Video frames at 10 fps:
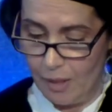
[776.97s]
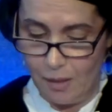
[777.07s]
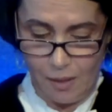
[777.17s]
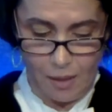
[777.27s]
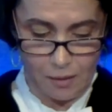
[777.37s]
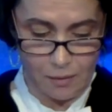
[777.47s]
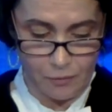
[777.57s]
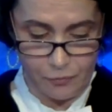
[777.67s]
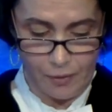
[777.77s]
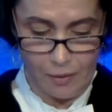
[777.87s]
in need
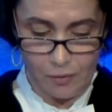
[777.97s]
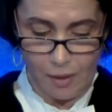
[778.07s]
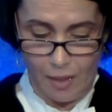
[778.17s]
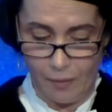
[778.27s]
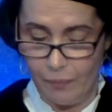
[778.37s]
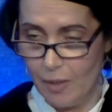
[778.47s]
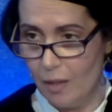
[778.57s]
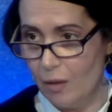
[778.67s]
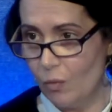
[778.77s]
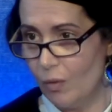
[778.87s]
of healthcare
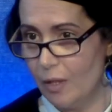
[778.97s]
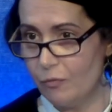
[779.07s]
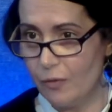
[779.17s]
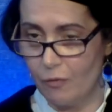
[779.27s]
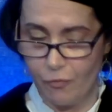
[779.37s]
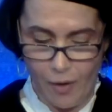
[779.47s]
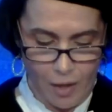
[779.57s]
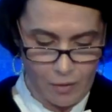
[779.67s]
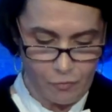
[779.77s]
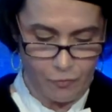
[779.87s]
who live
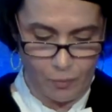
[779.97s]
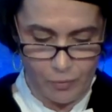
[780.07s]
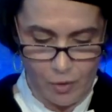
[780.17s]
far from